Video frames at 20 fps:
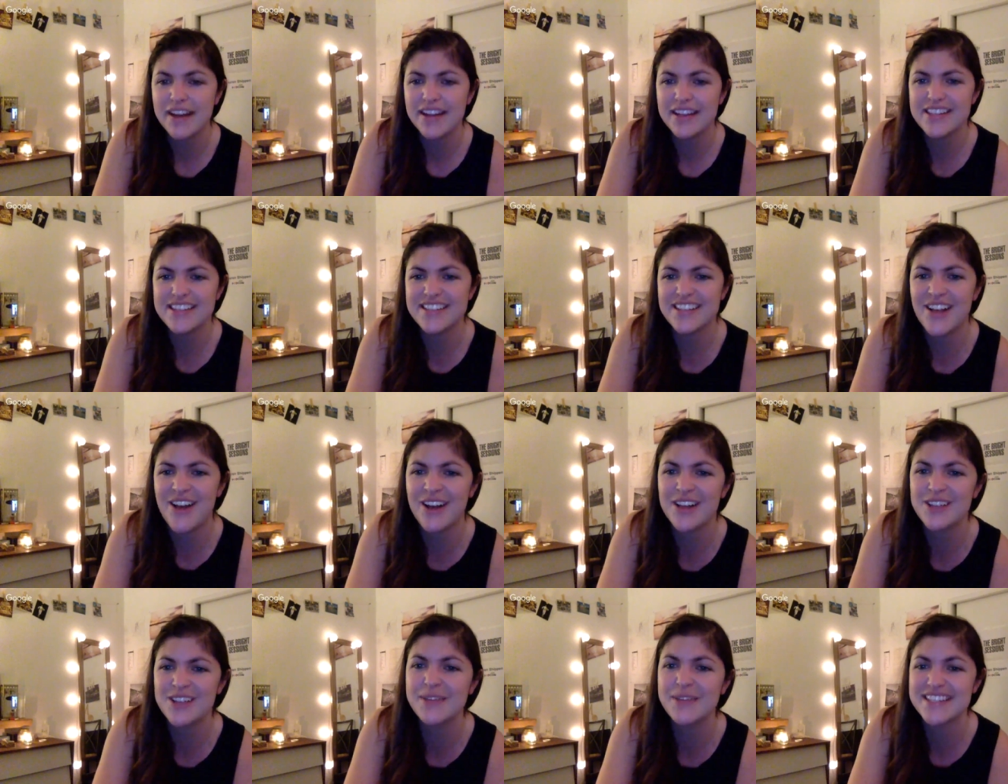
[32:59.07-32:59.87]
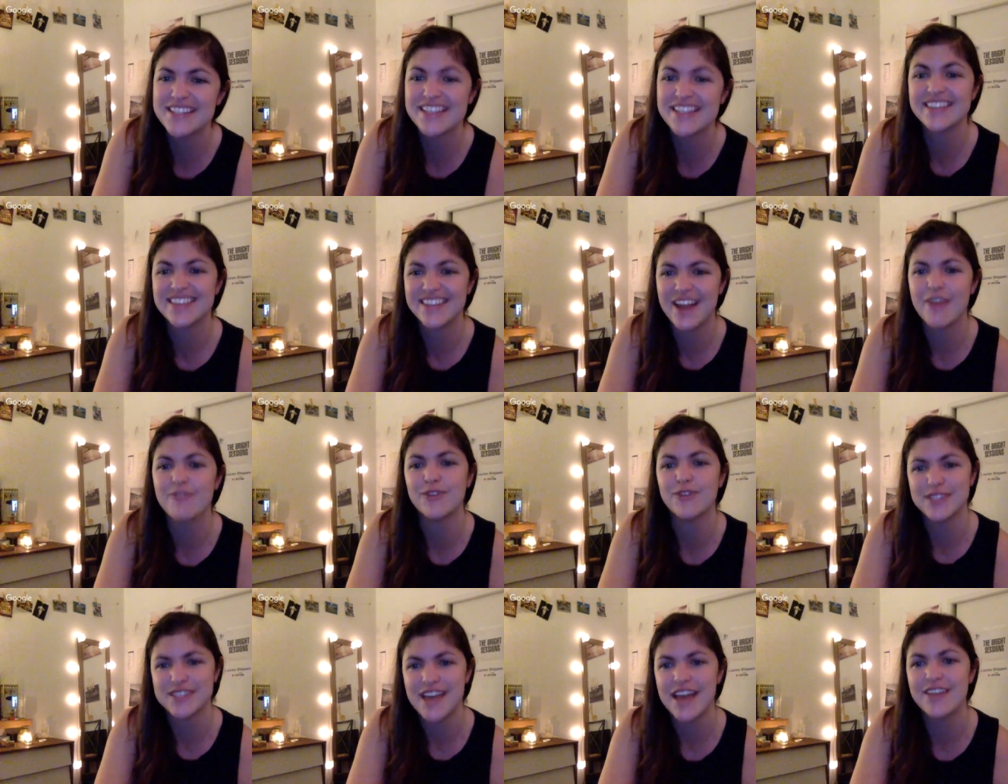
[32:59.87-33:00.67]
as long as we get to the
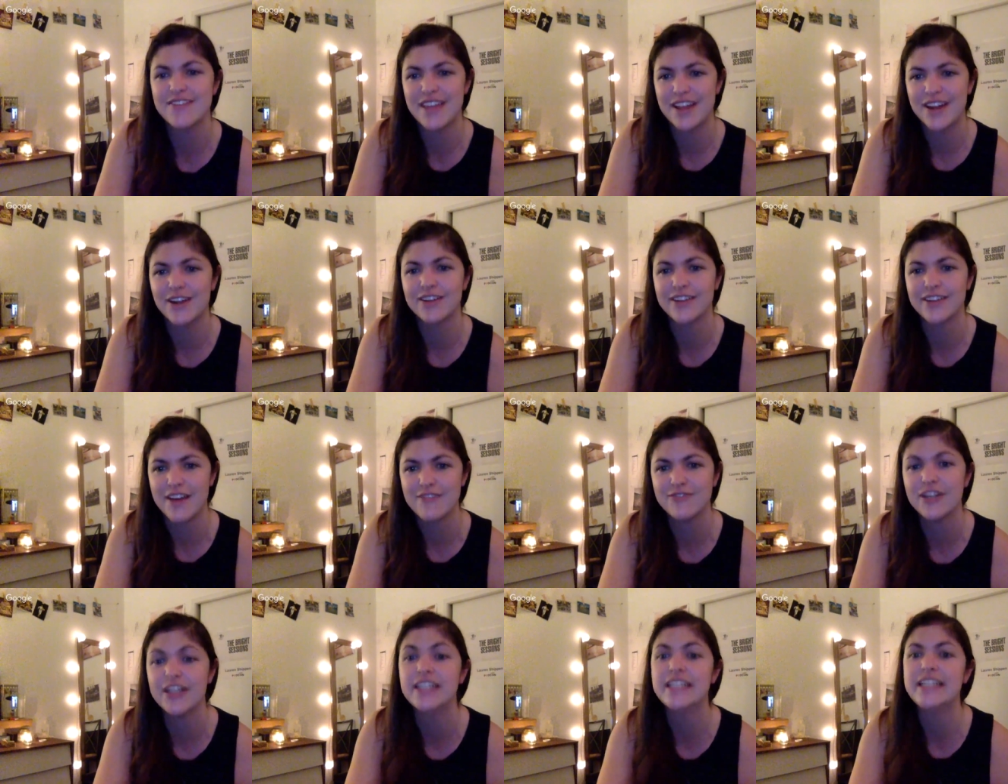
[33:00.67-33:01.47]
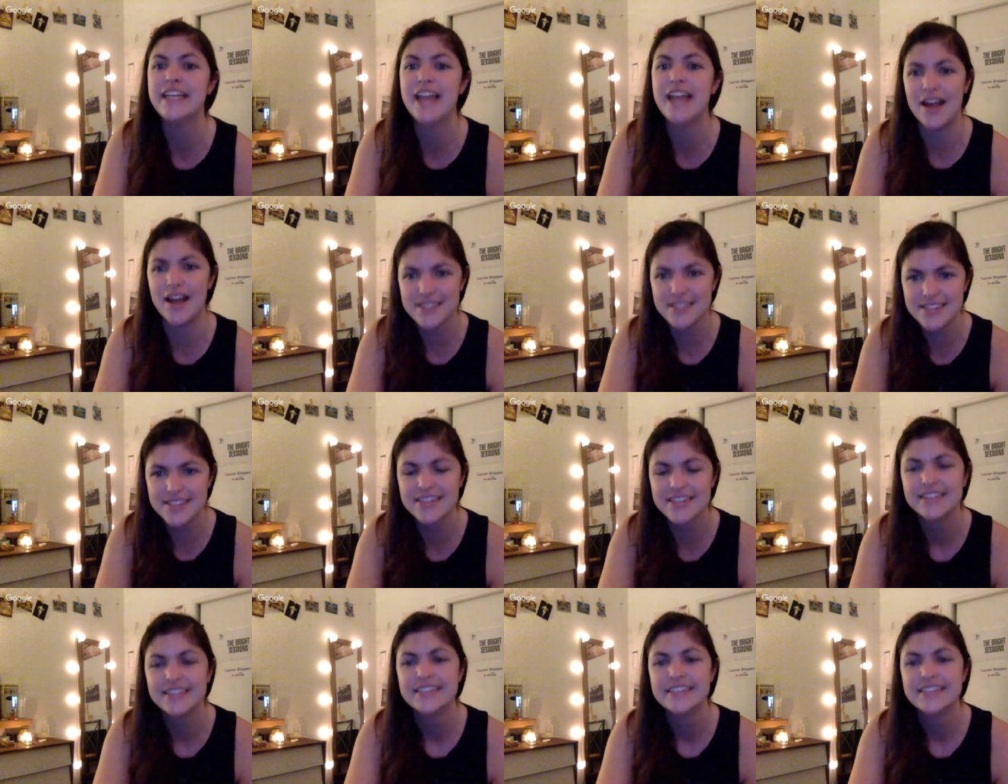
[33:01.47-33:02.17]
comfort side of that hurt comfort. Yes.